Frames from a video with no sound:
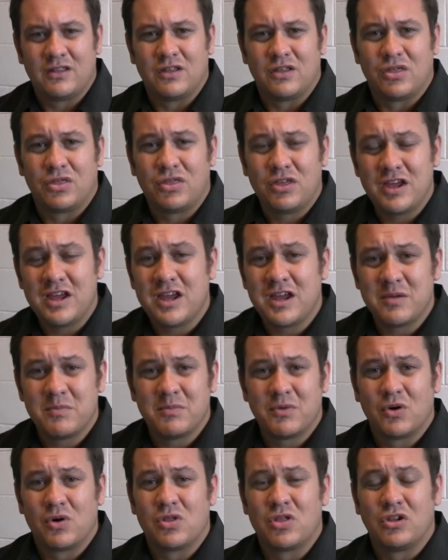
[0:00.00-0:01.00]

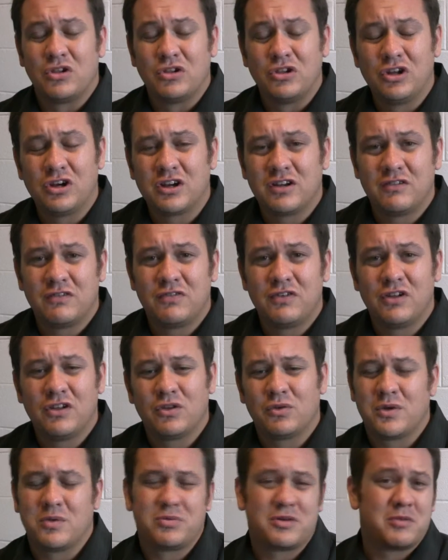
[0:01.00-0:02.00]
theme or the look and feel
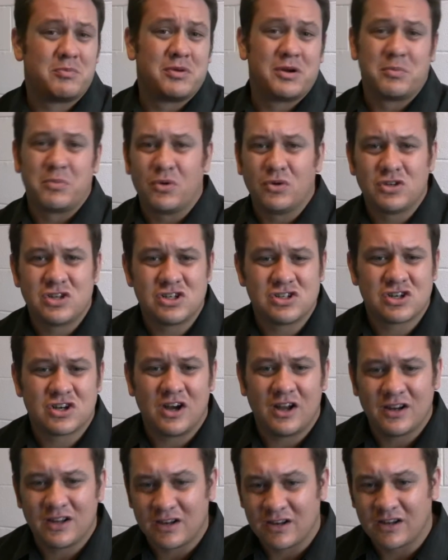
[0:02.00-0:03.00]
of the website, but it won't change the
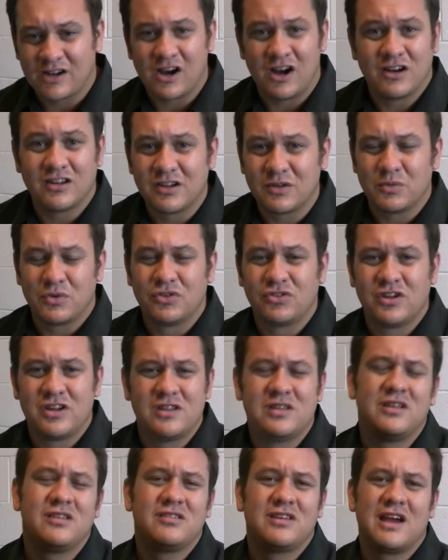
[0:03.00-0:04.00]
content. The content will stay
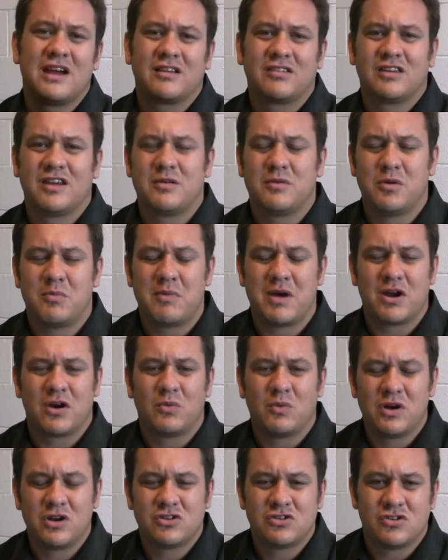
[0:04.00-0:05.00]
the exact same no matter
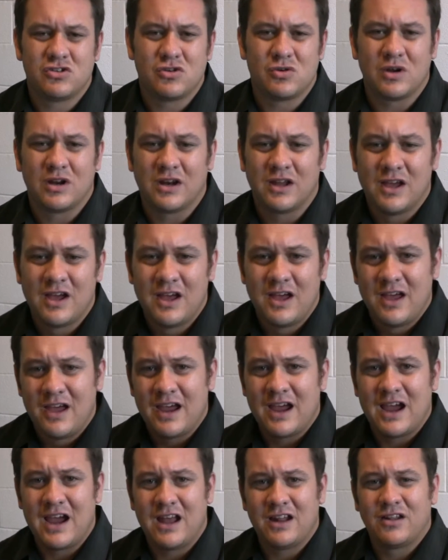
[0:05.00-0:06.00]
what you're doing.
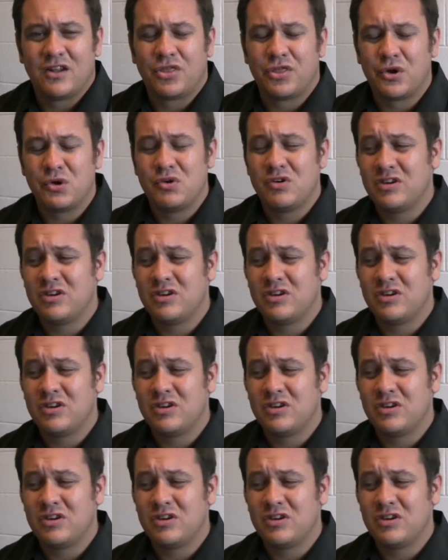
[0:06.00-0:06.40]
And the third